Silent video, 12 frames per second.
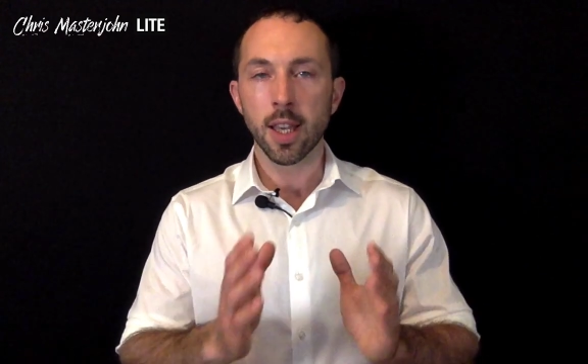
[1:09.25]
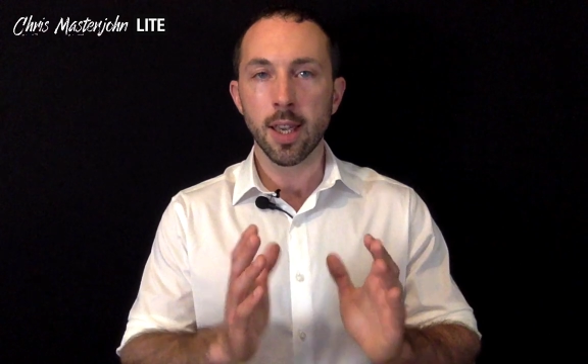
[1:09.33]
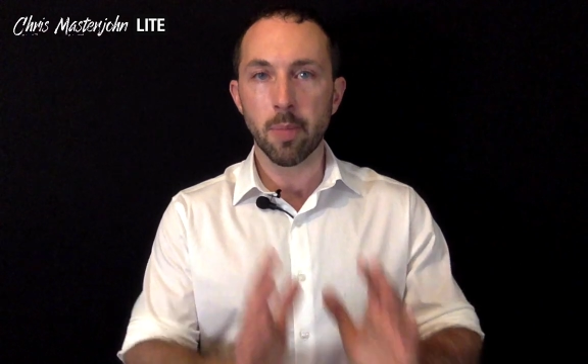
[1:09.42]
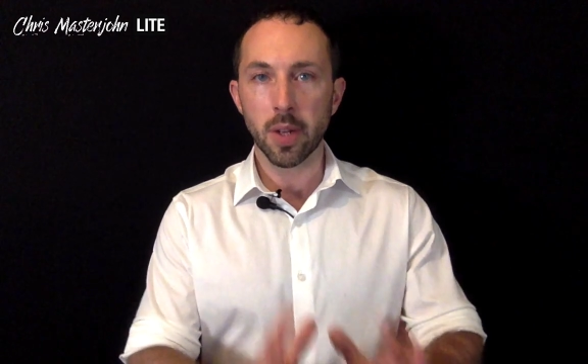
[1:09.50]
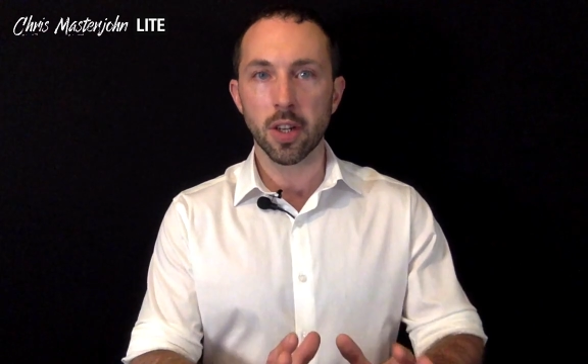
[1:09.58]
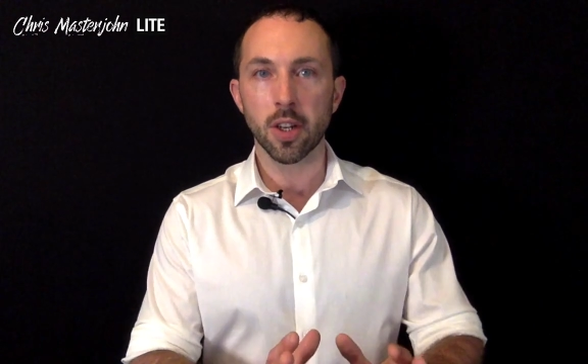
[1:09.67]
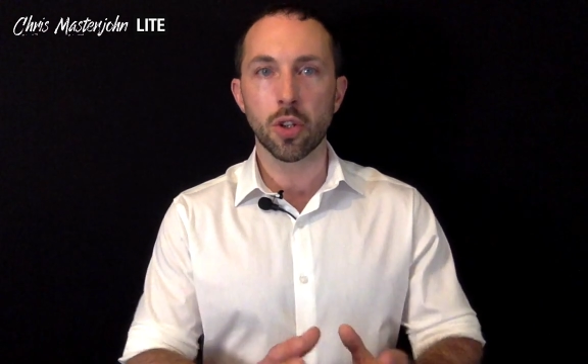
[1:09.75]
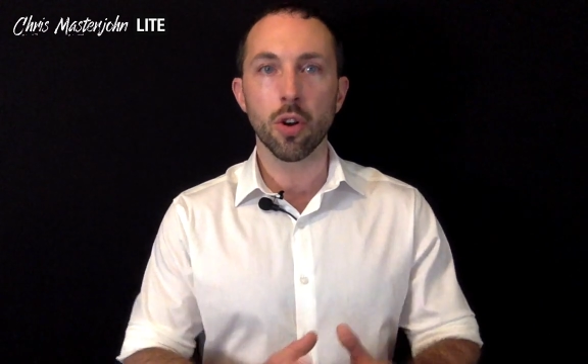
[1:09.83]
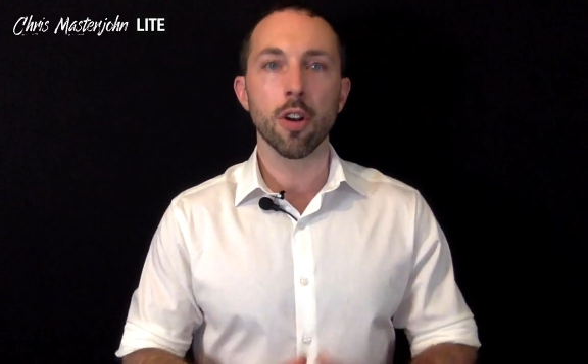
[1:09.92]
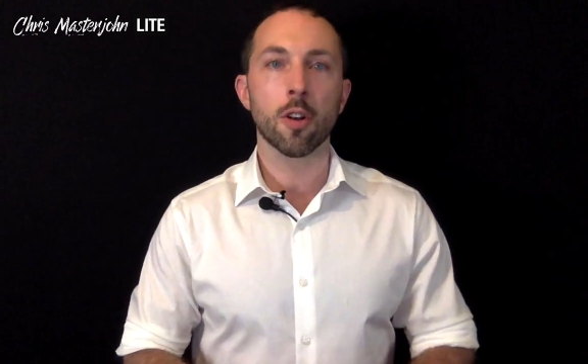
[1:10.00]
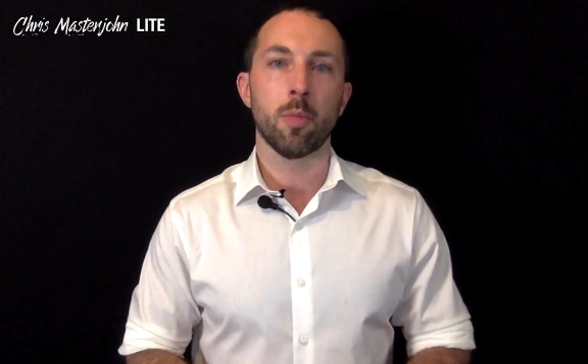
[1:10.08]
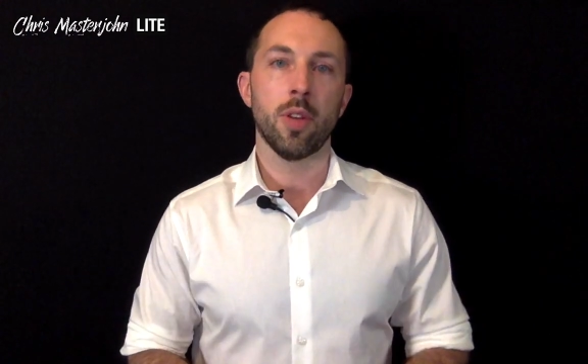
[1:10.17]
keep it in a
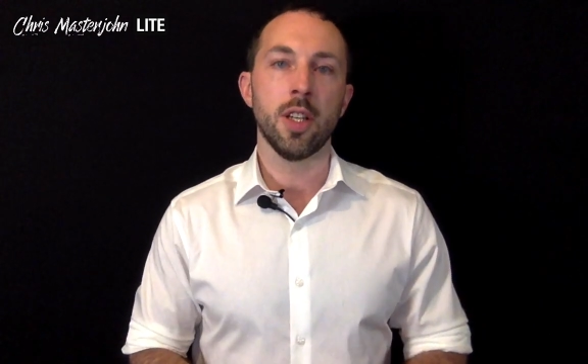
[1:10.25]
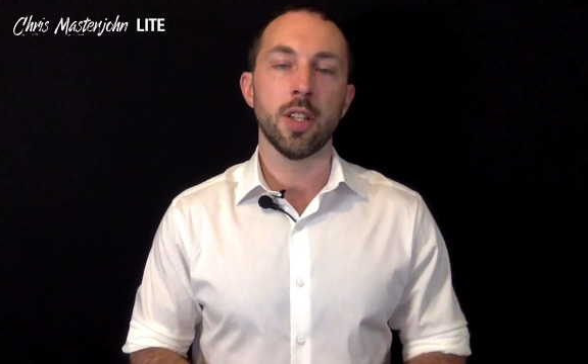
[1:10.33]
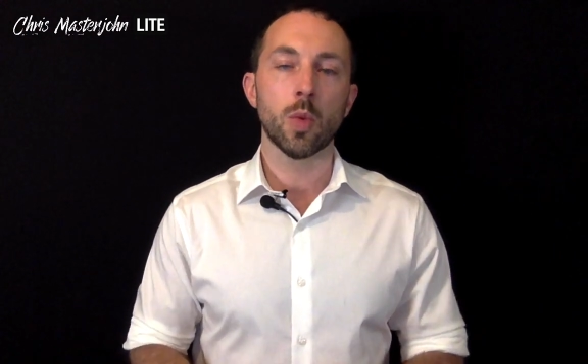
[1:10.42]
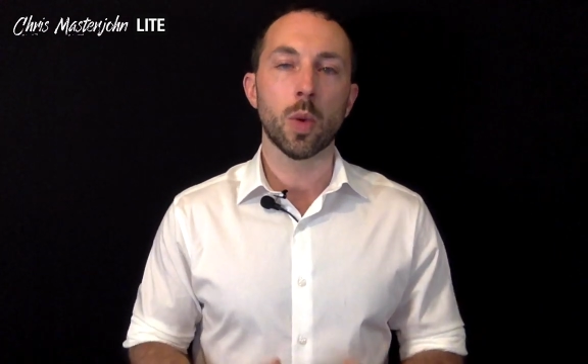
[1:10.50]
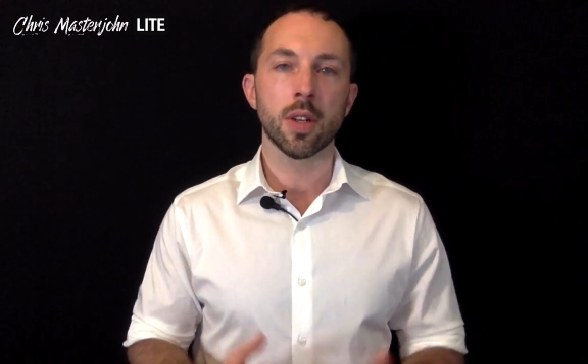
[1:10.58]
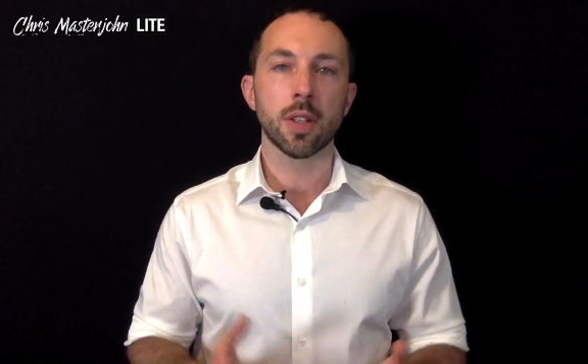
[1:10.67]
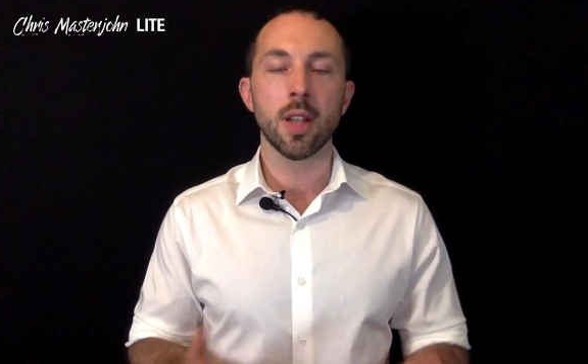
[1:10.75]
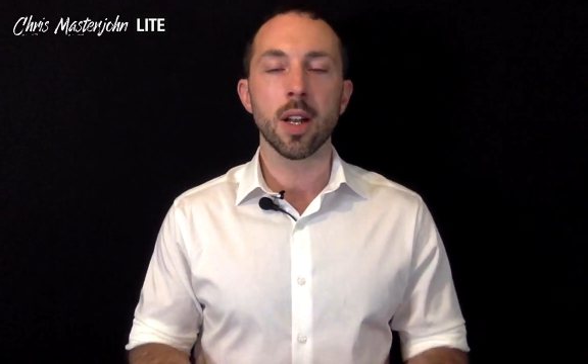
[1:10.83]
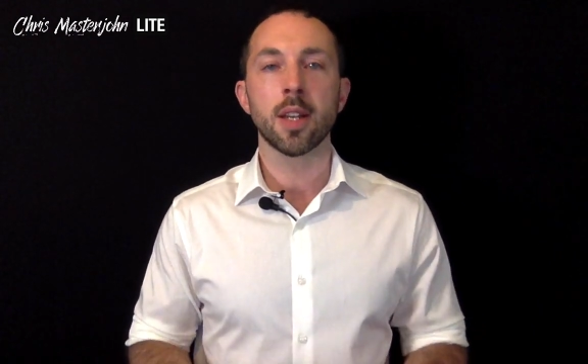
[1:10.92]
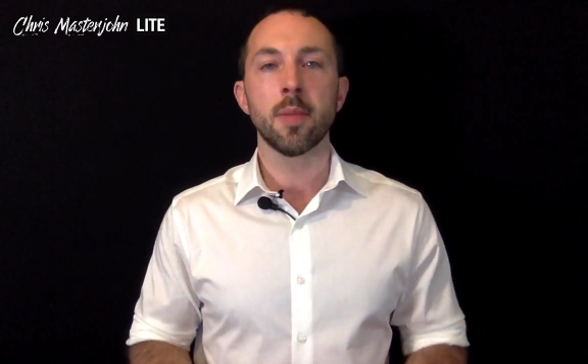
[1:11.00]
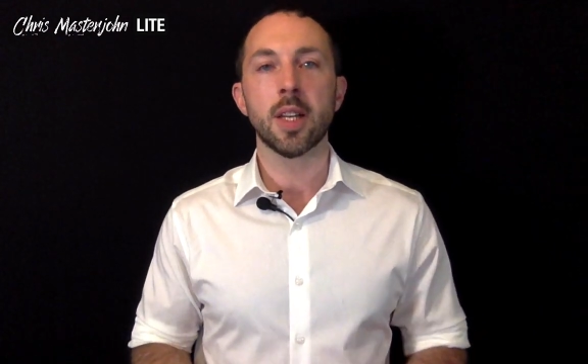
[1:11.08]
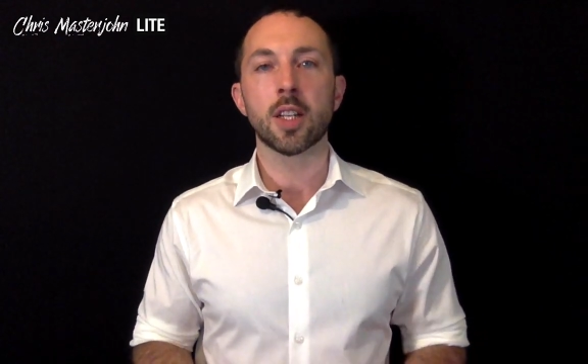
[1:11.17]
dark place where it's
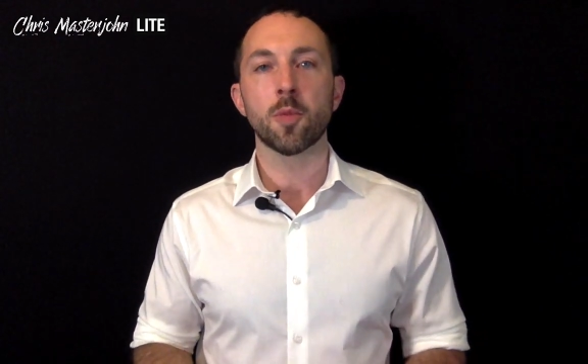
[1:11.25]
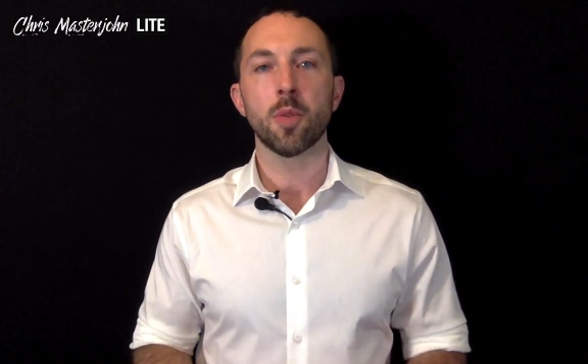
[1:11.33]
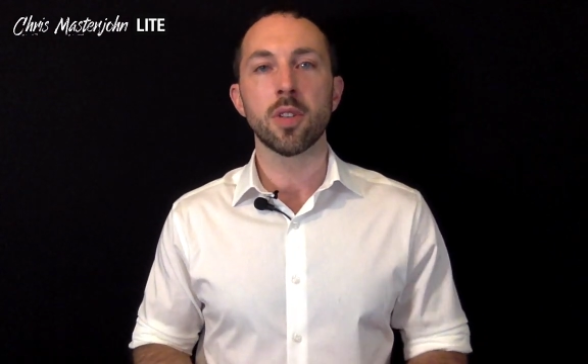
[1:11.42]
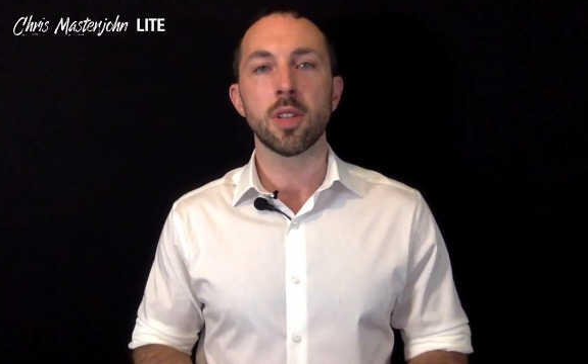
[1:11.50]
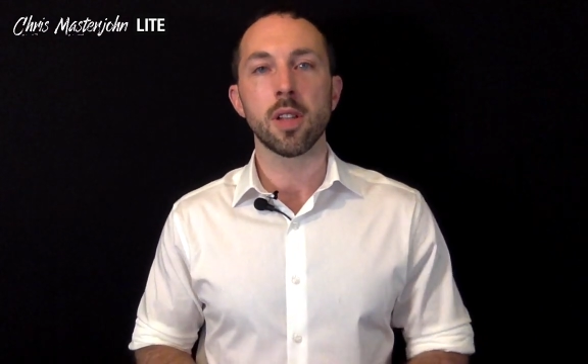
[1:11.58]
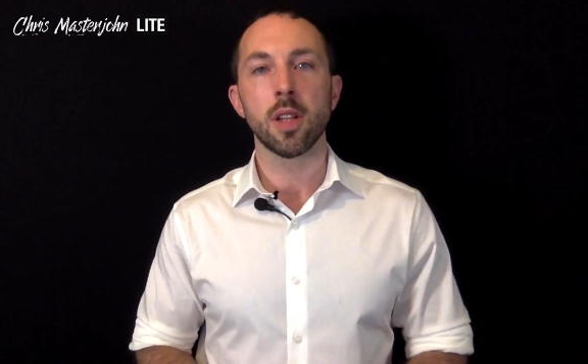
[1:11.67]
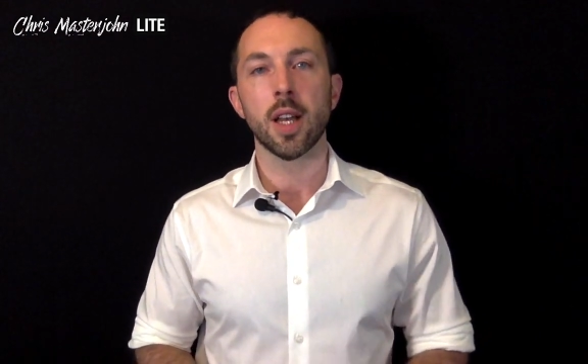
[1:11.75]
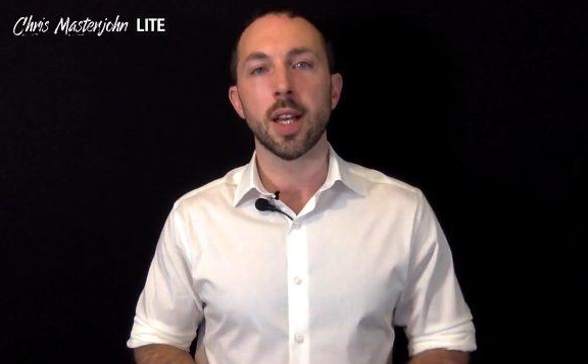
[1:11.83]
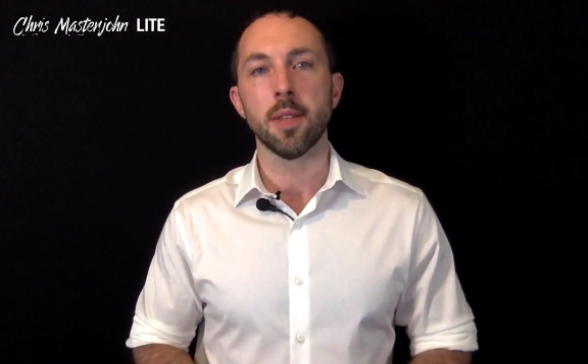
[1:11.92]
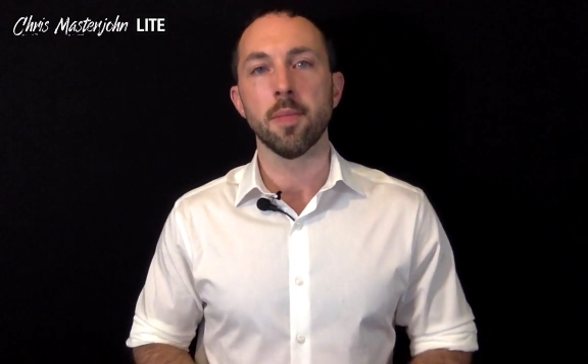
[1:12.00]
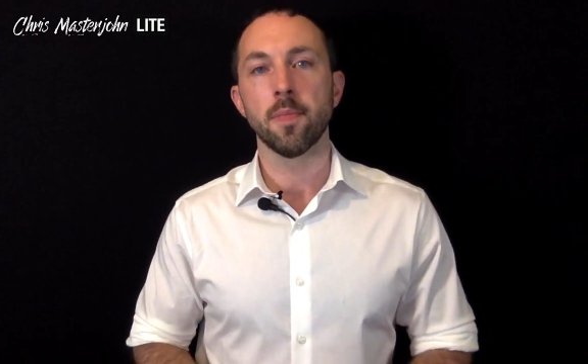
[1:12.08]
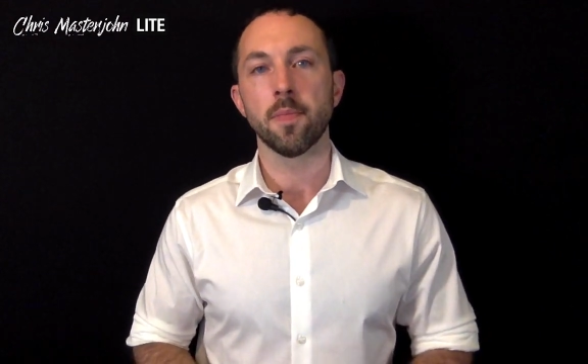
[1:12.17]
not going to be exposed to the
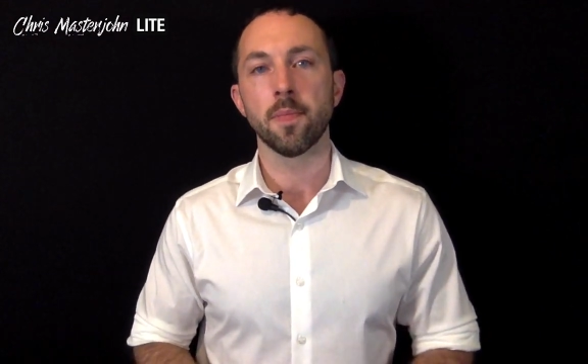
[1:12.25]
light.